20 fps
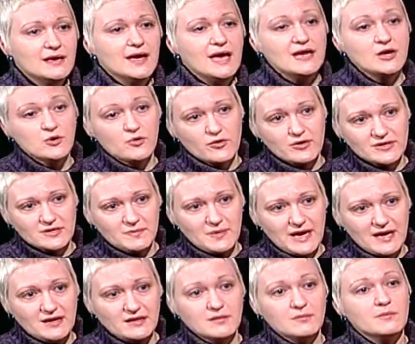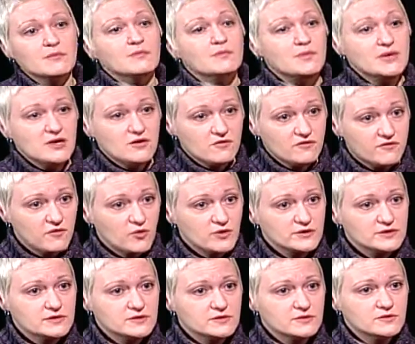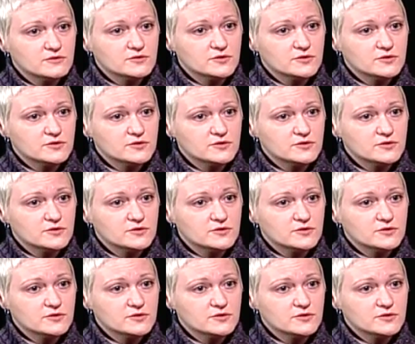and in order to pay them, being forced